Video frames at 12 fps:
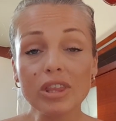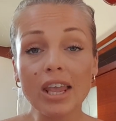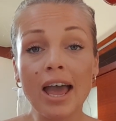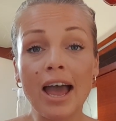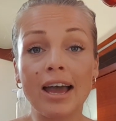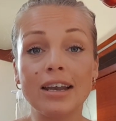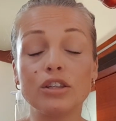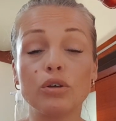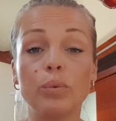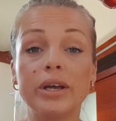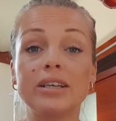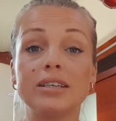and
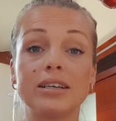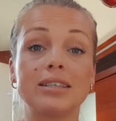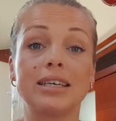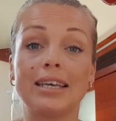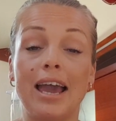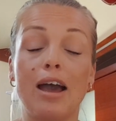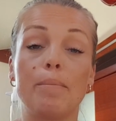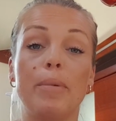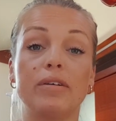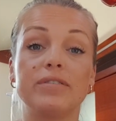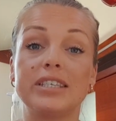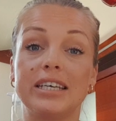the wind doesn't get
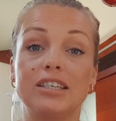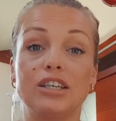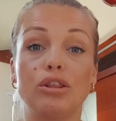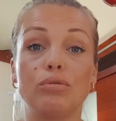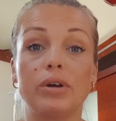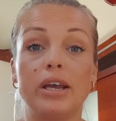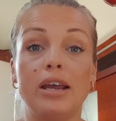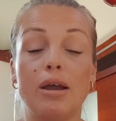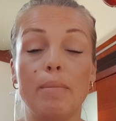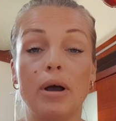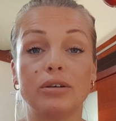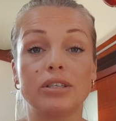above 63
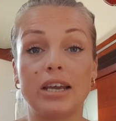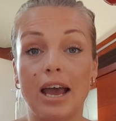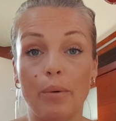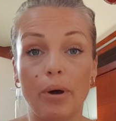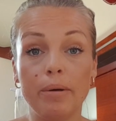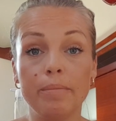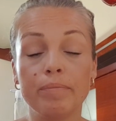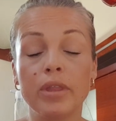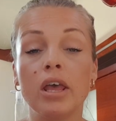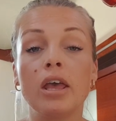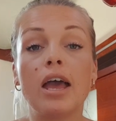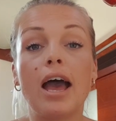miles an hour.
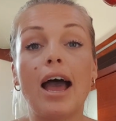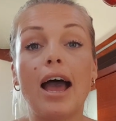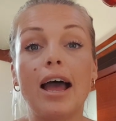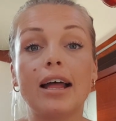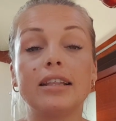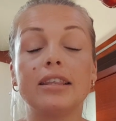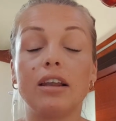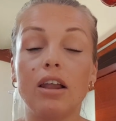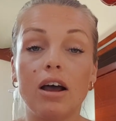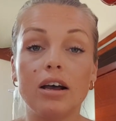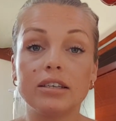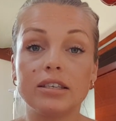And the
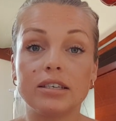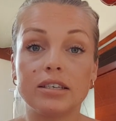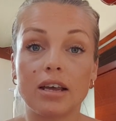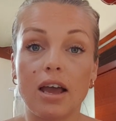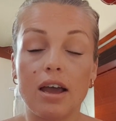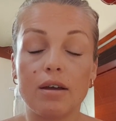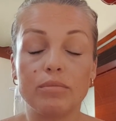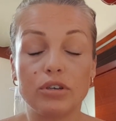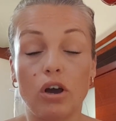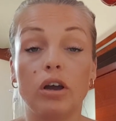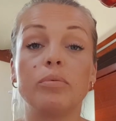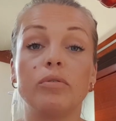last
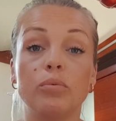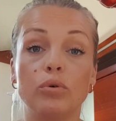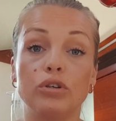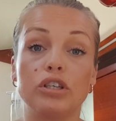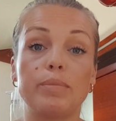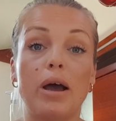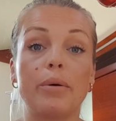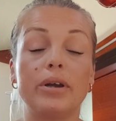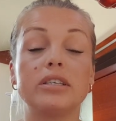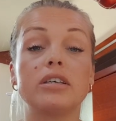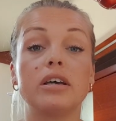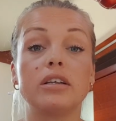type of waterspout
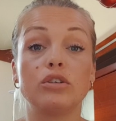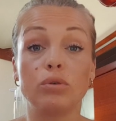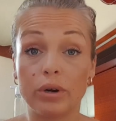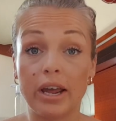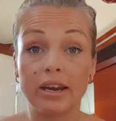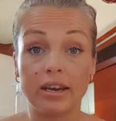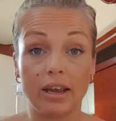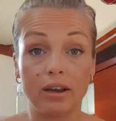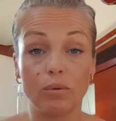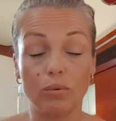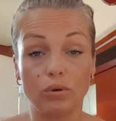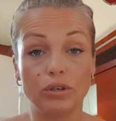is a
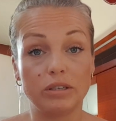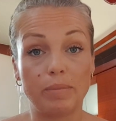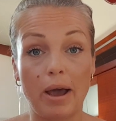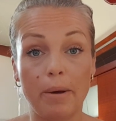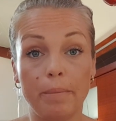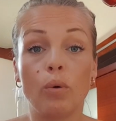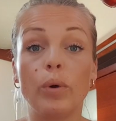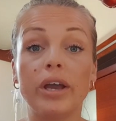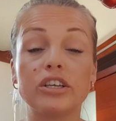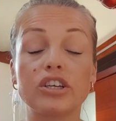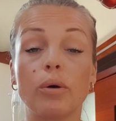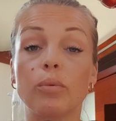tornadic waterspout,
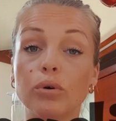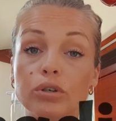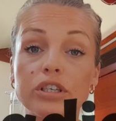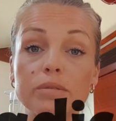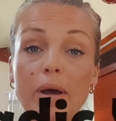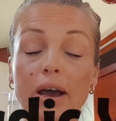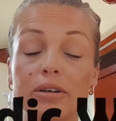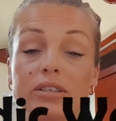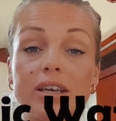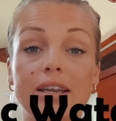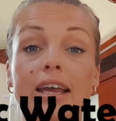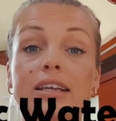which are
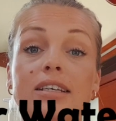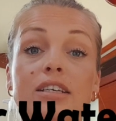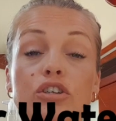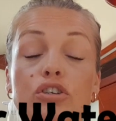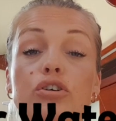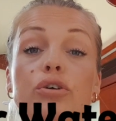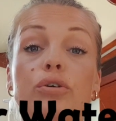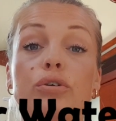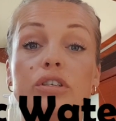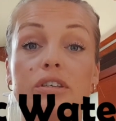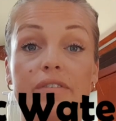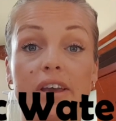waterspouts connected
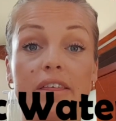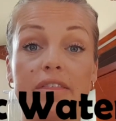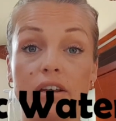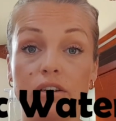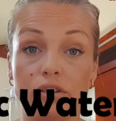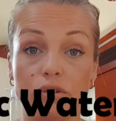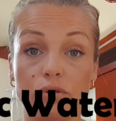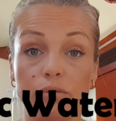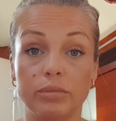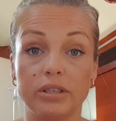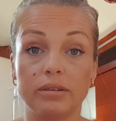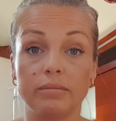to severe
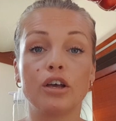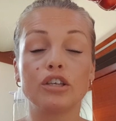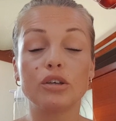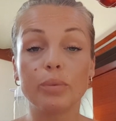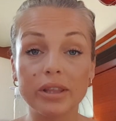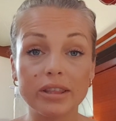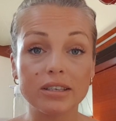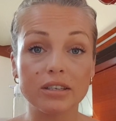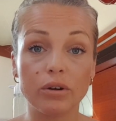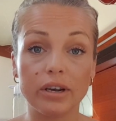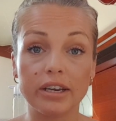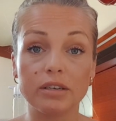thunderstorms. So with this
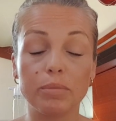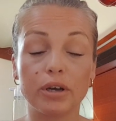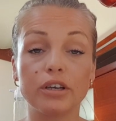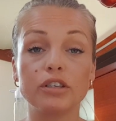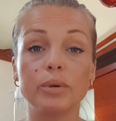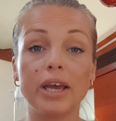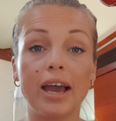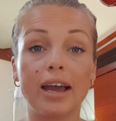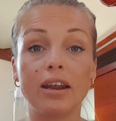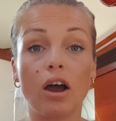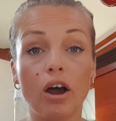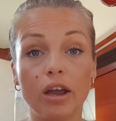knowledge, because we
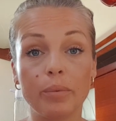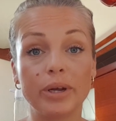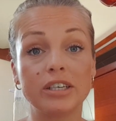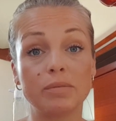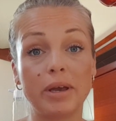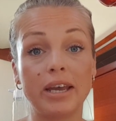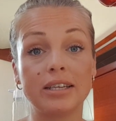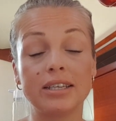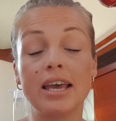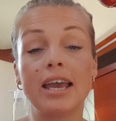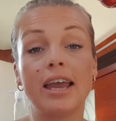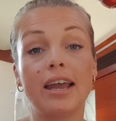had higher wind speeds,
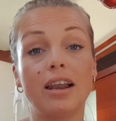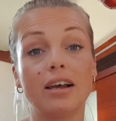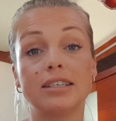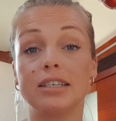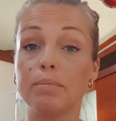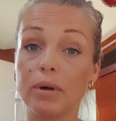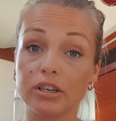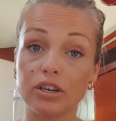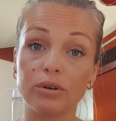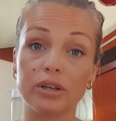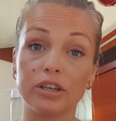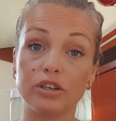it lasted much
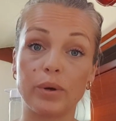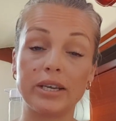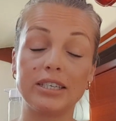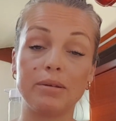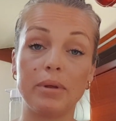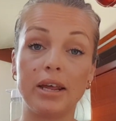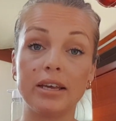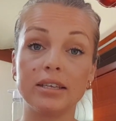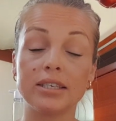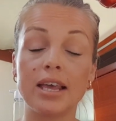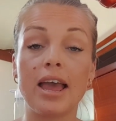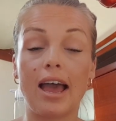longer than 20
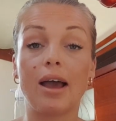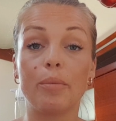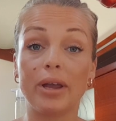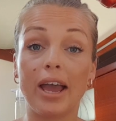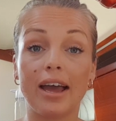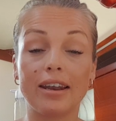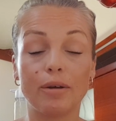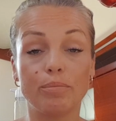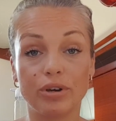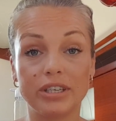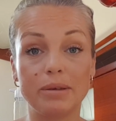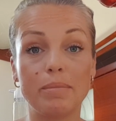minutes, and we had a
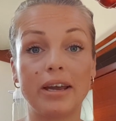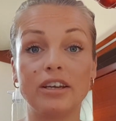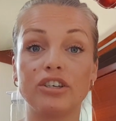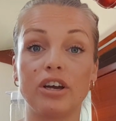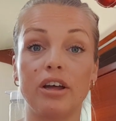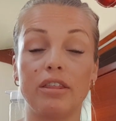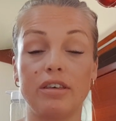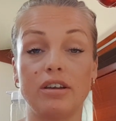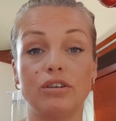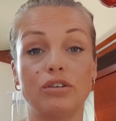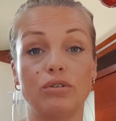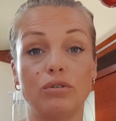pretty major
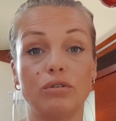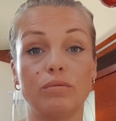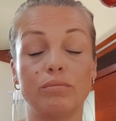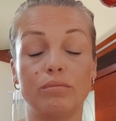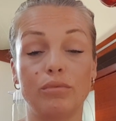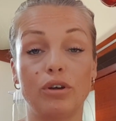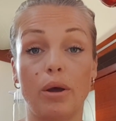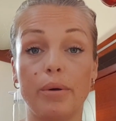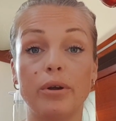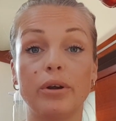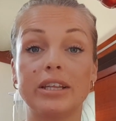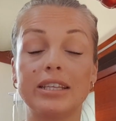thunderstorm
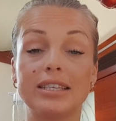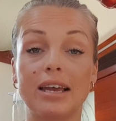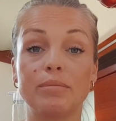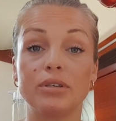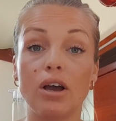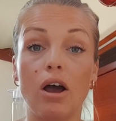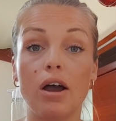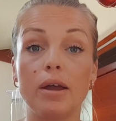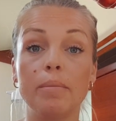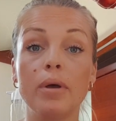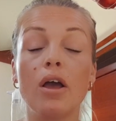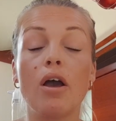going on at the same
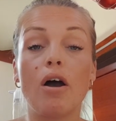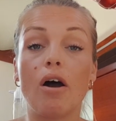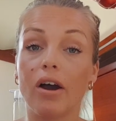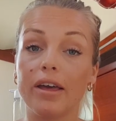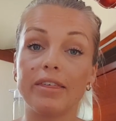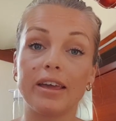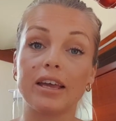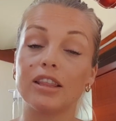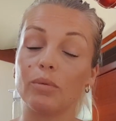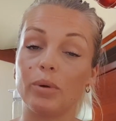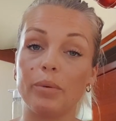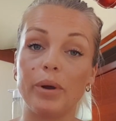time, I
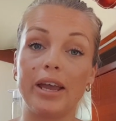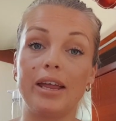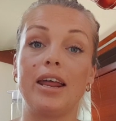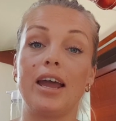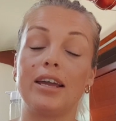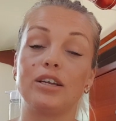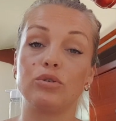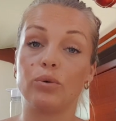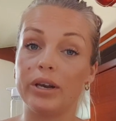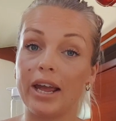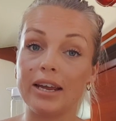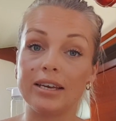think that we were in a
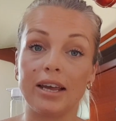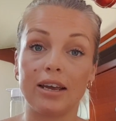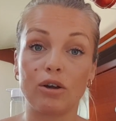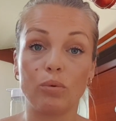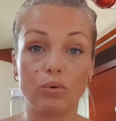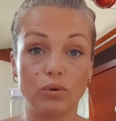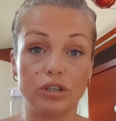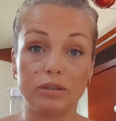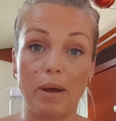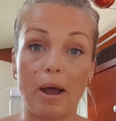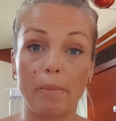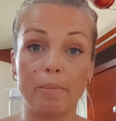tornadic
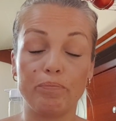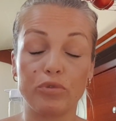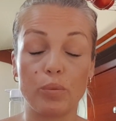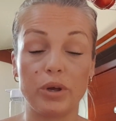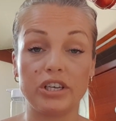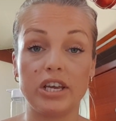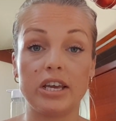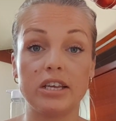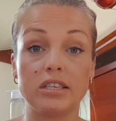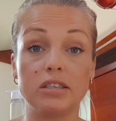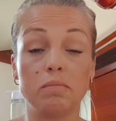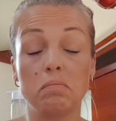waterspout, which
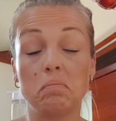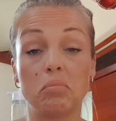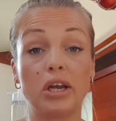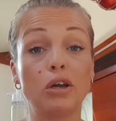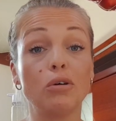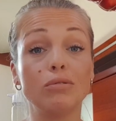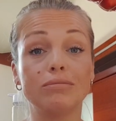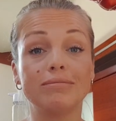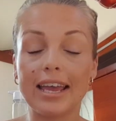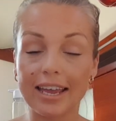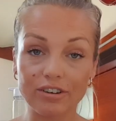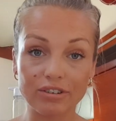is pretty cool.
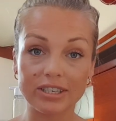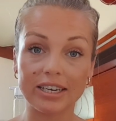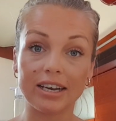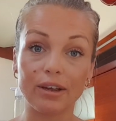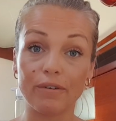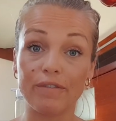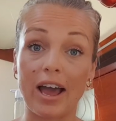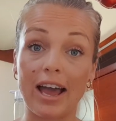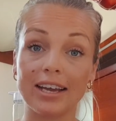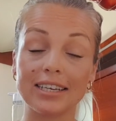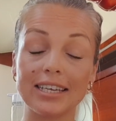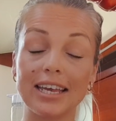Interesting little
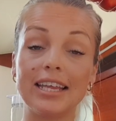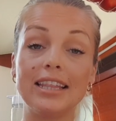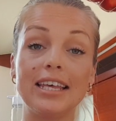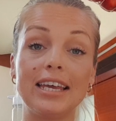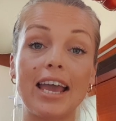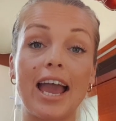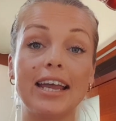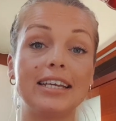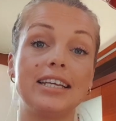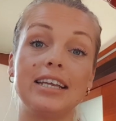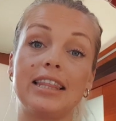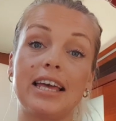fact, in the
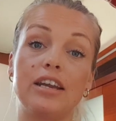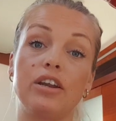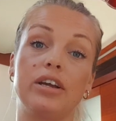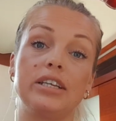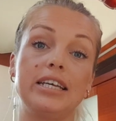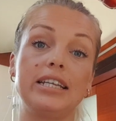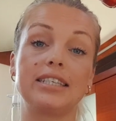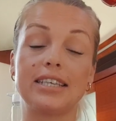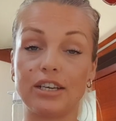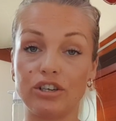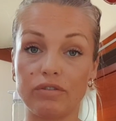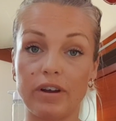18th and 19th
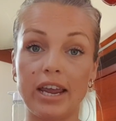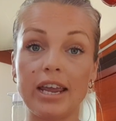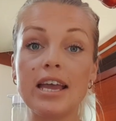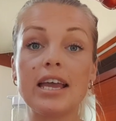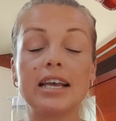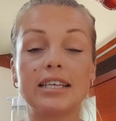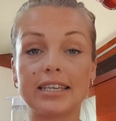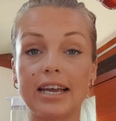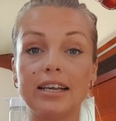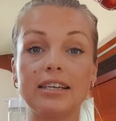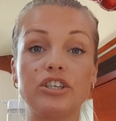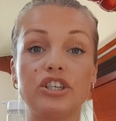century,
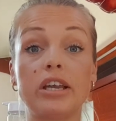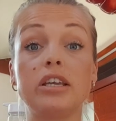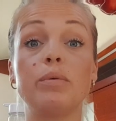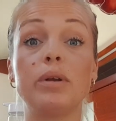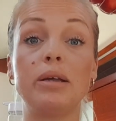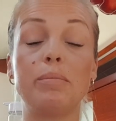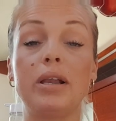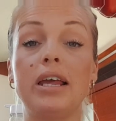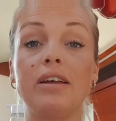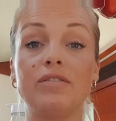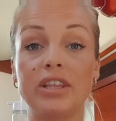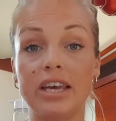sailors genuinely
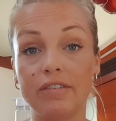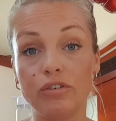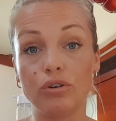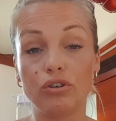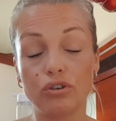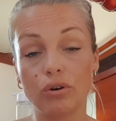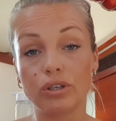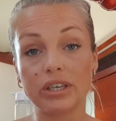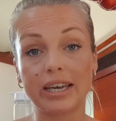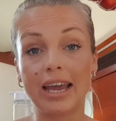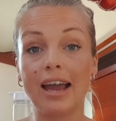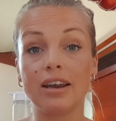believed that if you shot
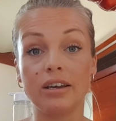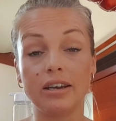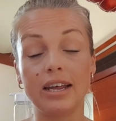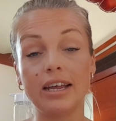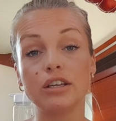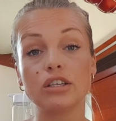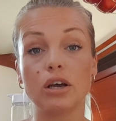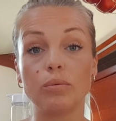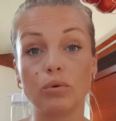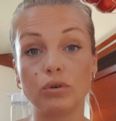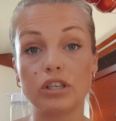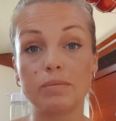a cannon into a
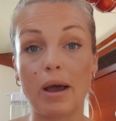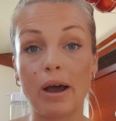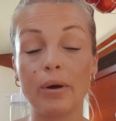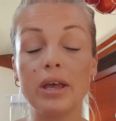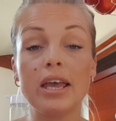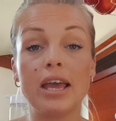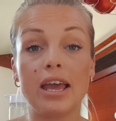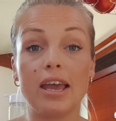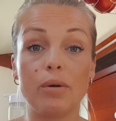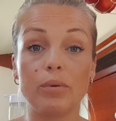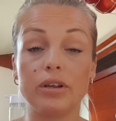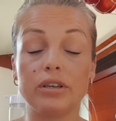waterspout,
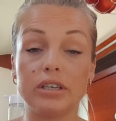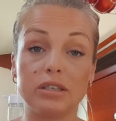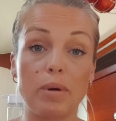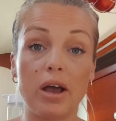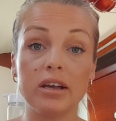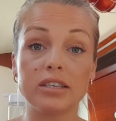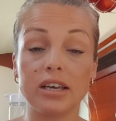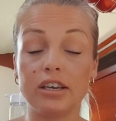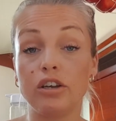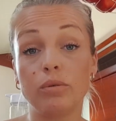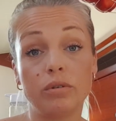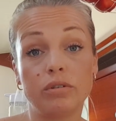it would disperse
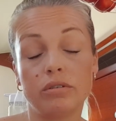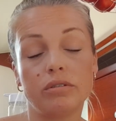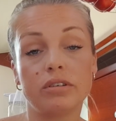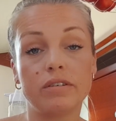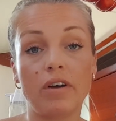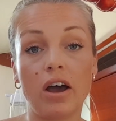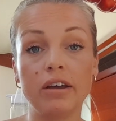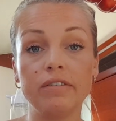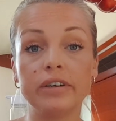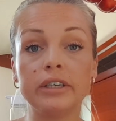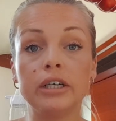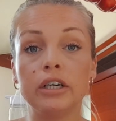and you would survive.
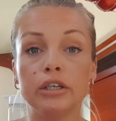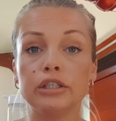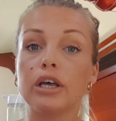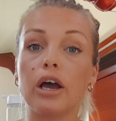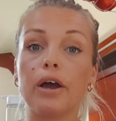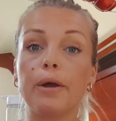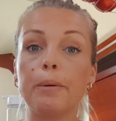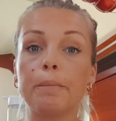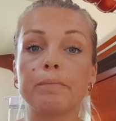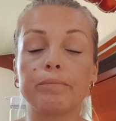So